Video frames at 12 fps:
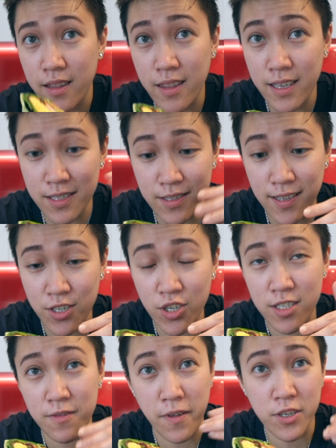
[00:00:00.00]
This dish
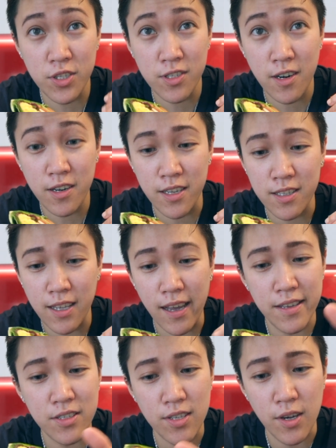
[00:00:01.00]
is vegetarian,
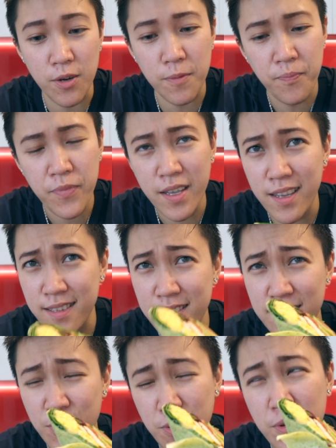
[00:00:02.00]
guys, so
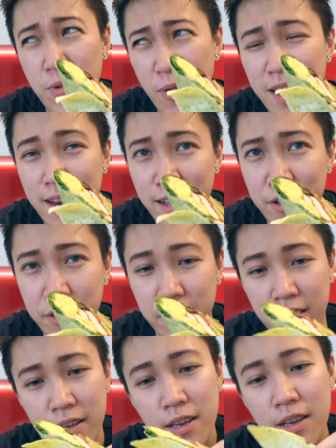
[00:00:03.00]
it's quite
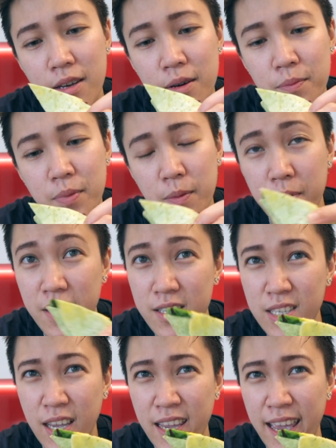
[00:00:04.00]
healthy. But
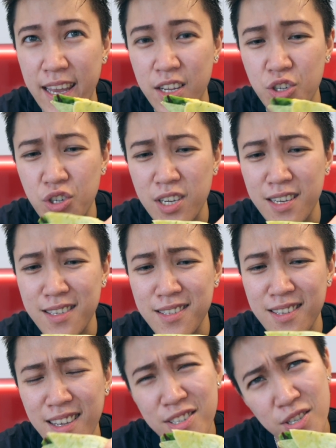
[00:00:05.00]
because I added cheese,
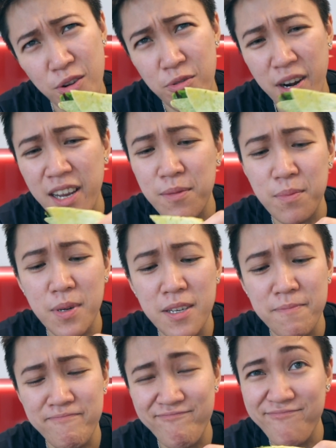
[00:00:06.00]
it's alright, but
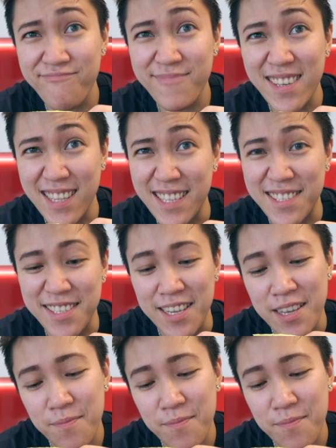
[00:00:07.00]
let's see.